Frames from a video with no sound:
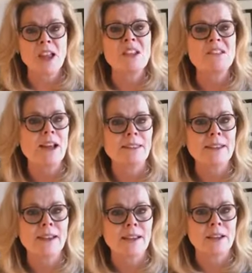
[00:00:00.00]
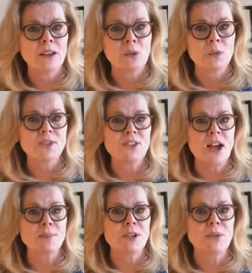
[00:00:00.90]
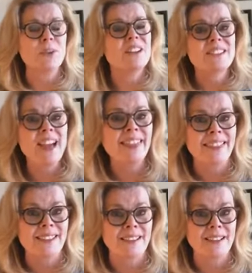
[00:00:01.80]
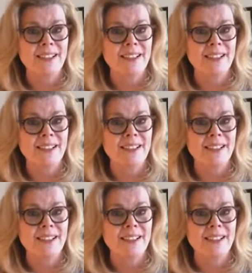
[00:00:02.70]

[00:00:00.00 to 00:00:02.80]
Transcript: Nothing will stop you. Nothing